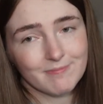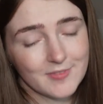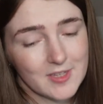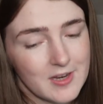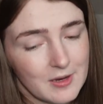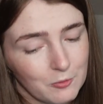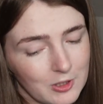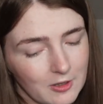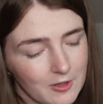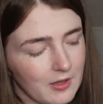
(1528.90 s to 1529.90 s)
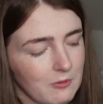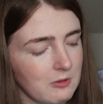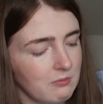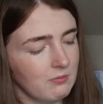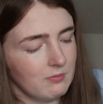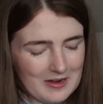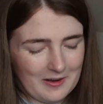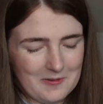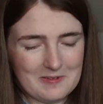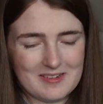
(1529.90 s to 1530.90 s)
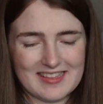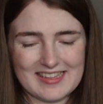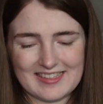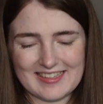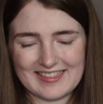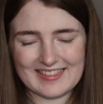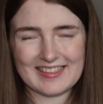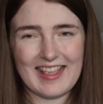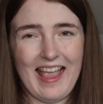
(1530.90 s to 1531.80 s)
Did it in one go, that one. I know what one this is.